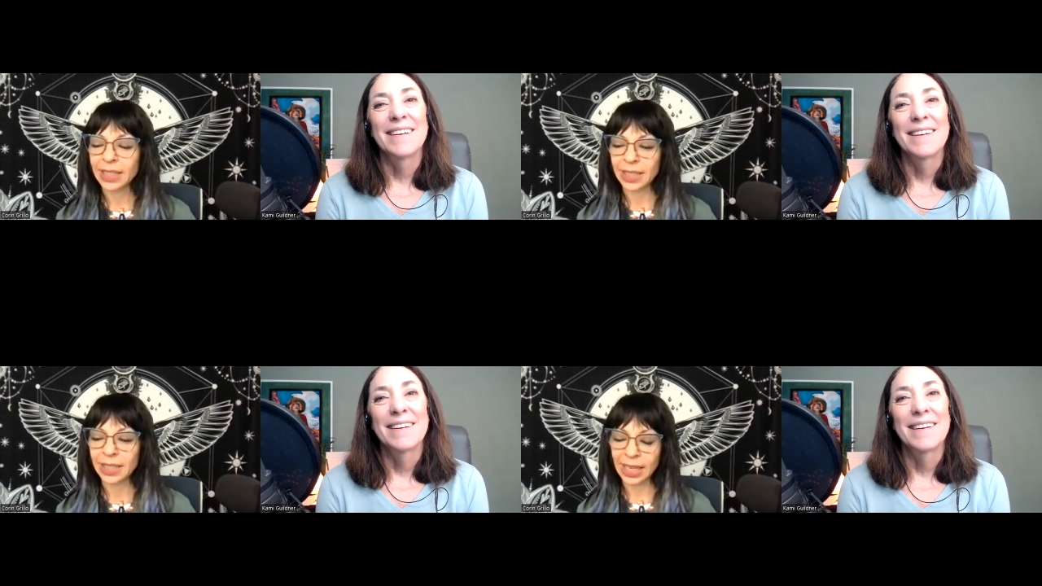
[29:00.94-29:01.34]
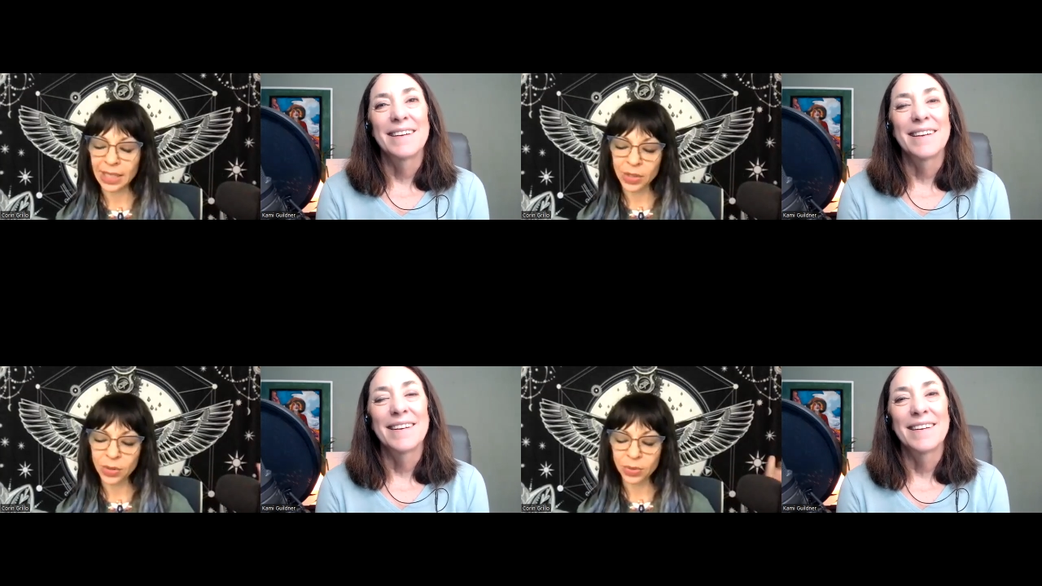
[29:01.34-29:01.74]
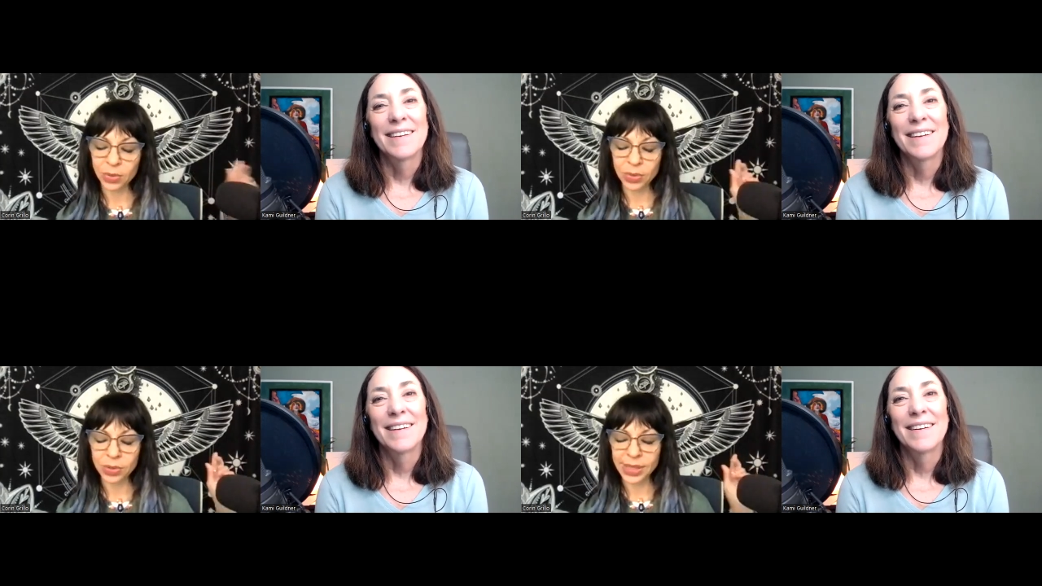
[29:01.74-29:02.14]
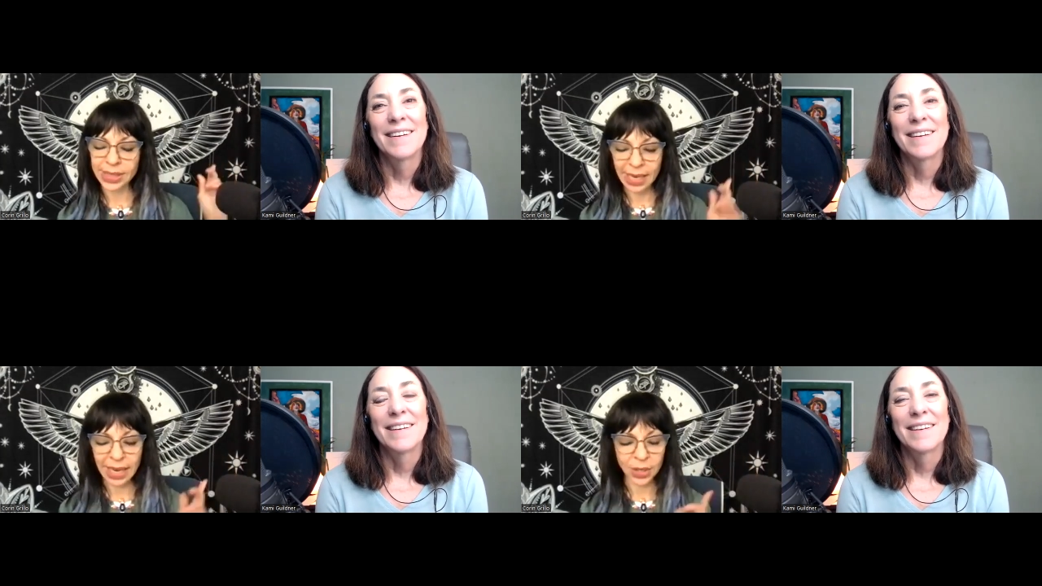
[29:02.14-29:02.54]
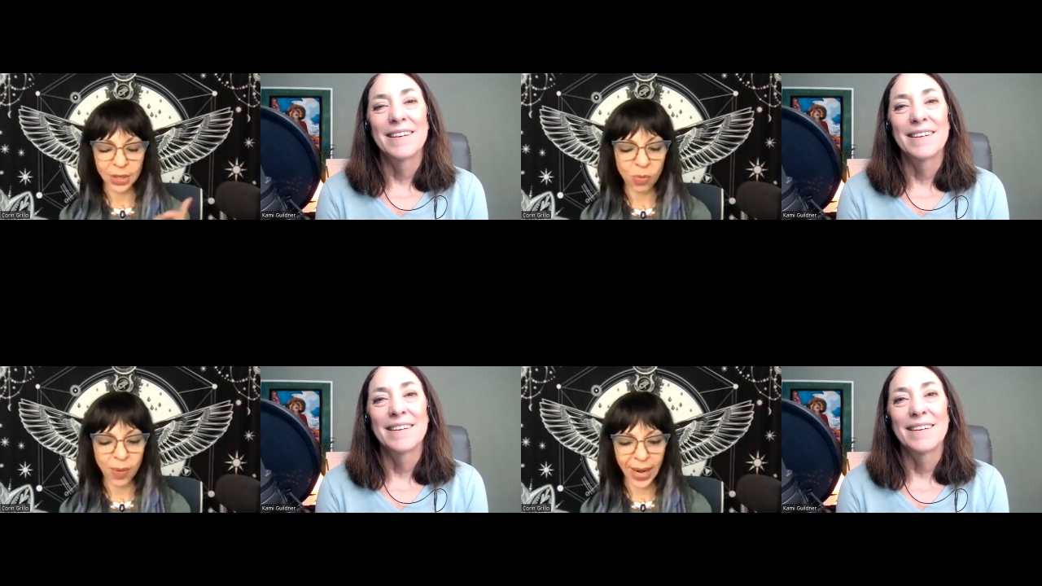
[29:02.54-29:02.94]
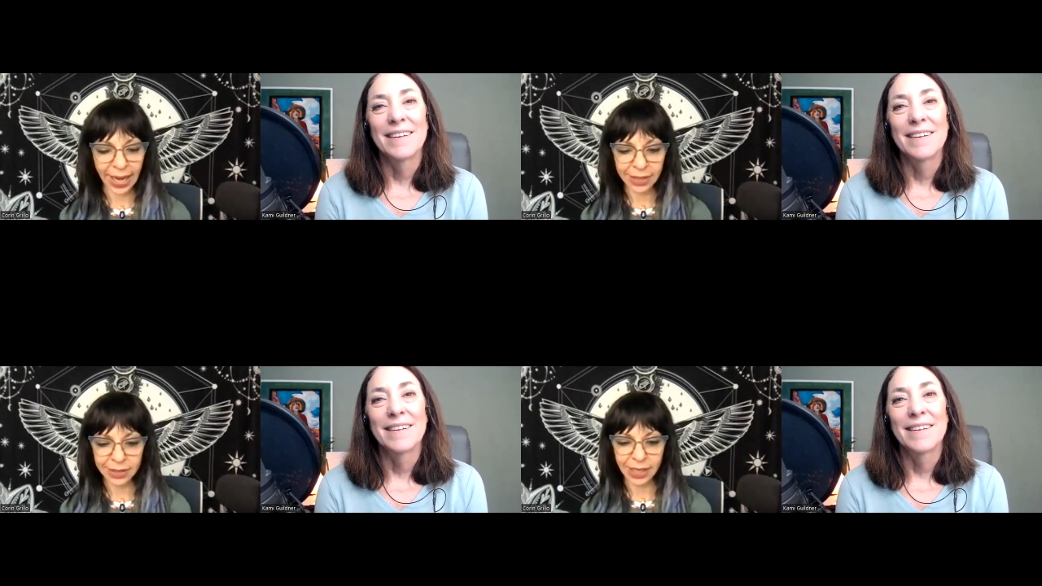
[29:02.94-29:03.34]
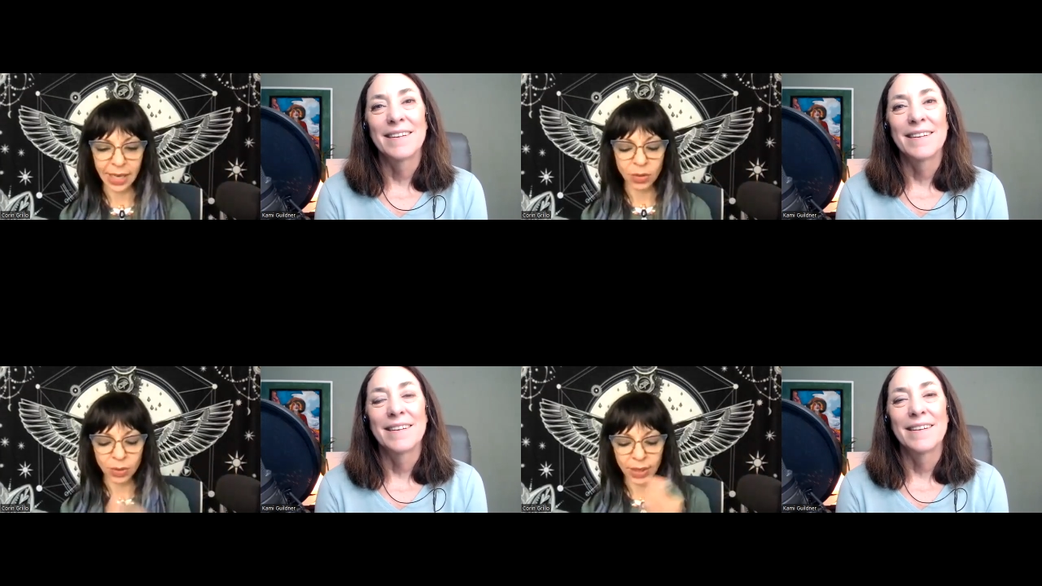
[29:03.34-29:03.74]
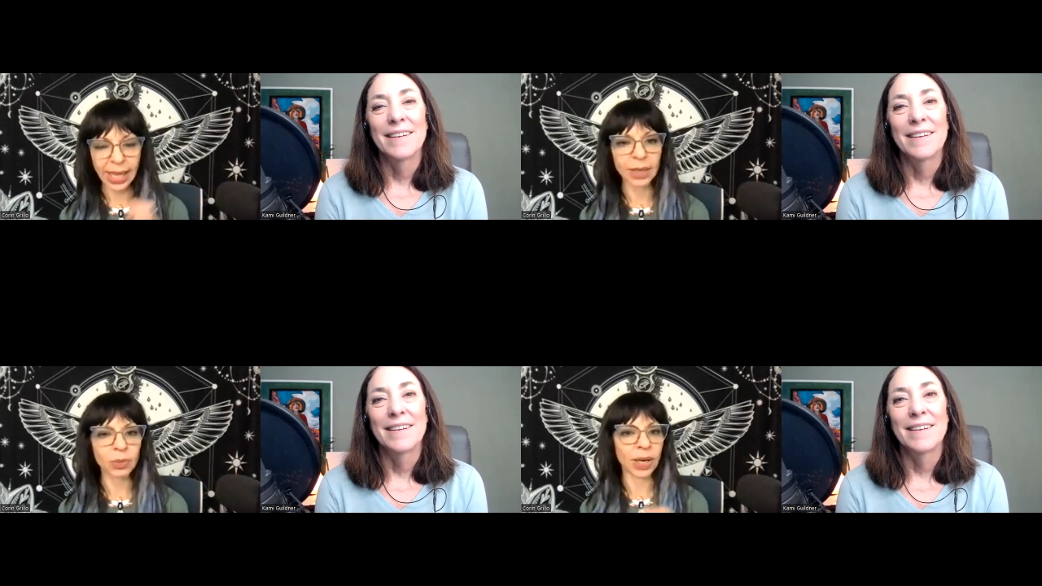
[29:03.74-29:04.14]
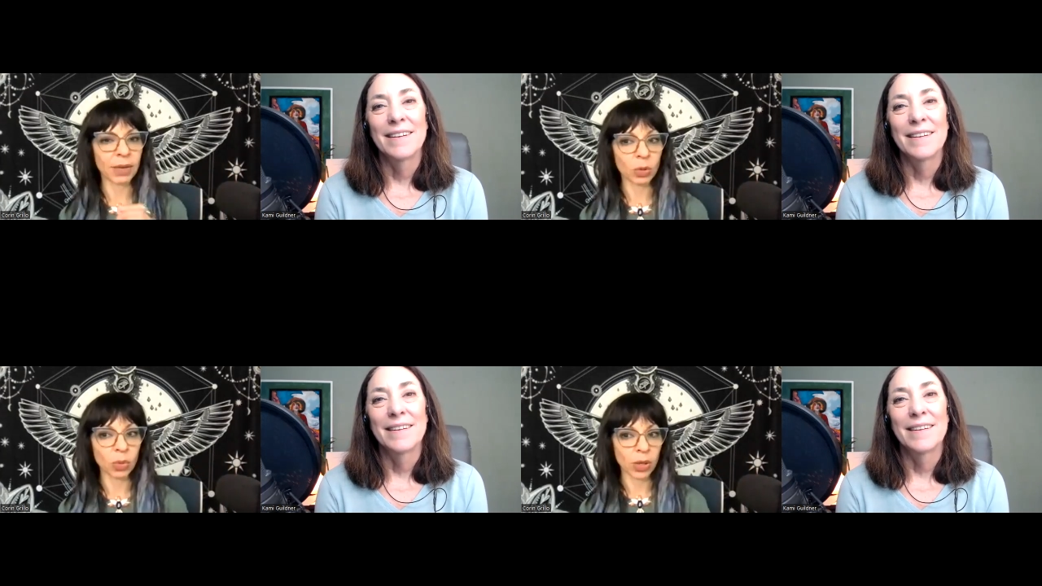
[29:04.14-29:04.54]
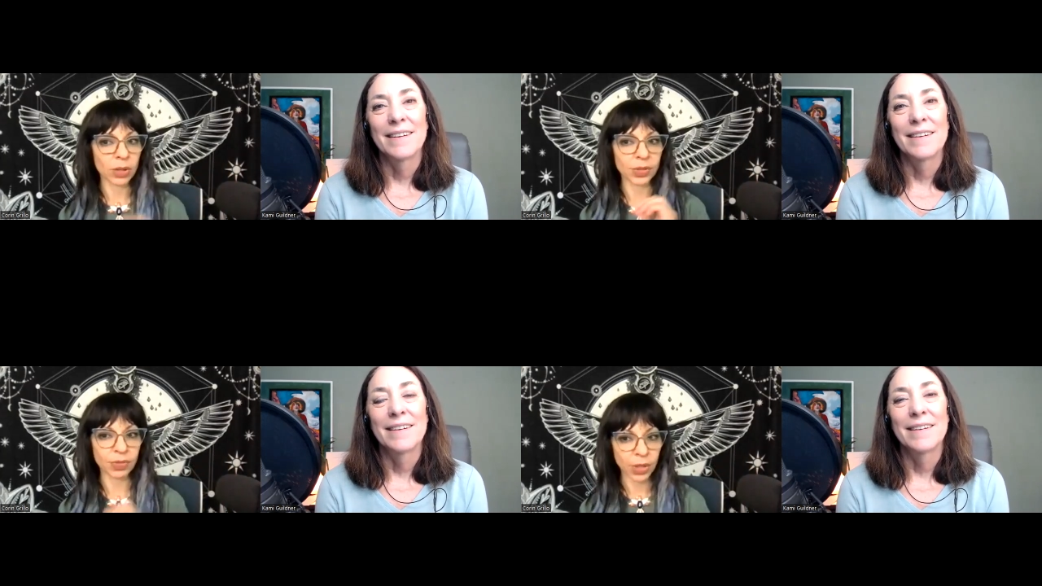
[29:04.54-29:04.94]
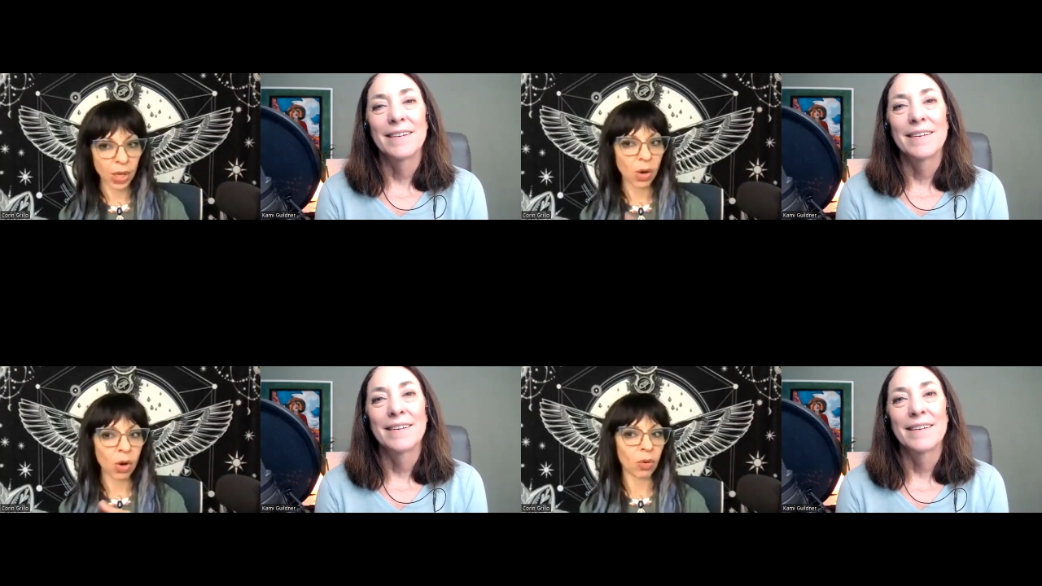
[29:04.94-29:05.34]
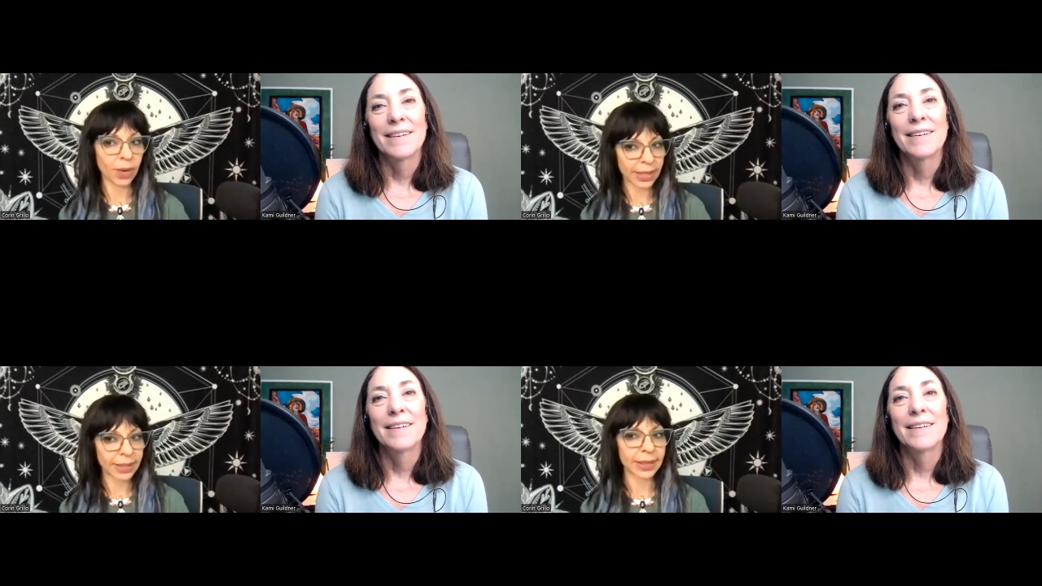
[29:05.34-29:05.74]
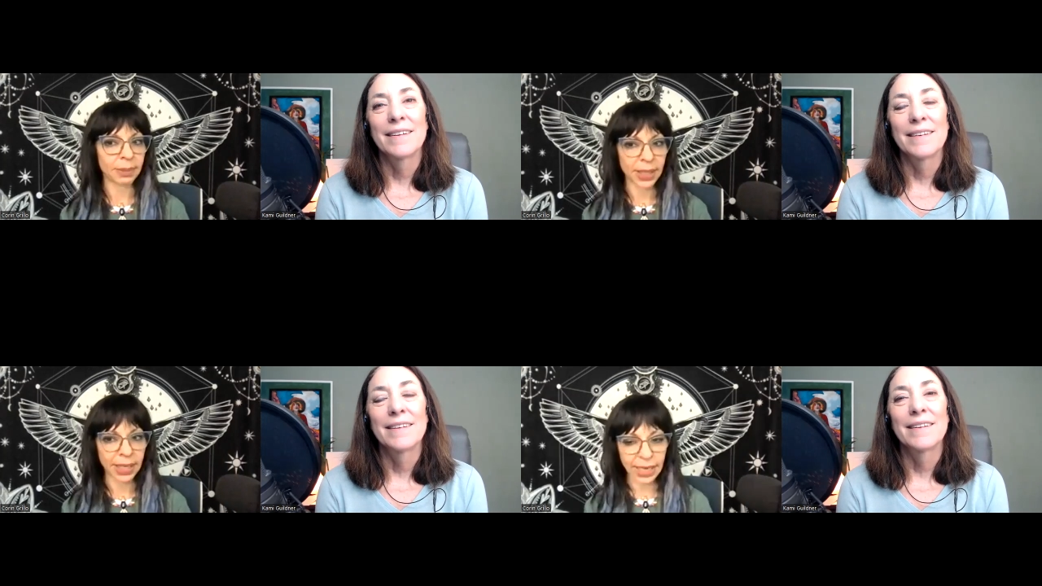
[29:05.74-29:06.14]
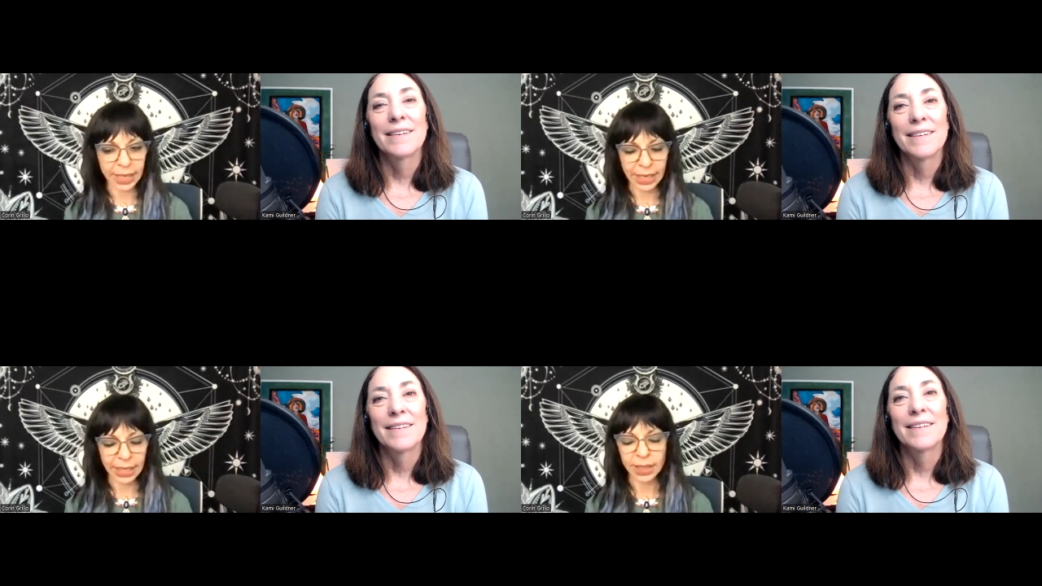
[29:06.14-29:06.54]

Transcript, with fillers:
Speaker 1: and you sit and you wait and you let whatever words flow in the beginning,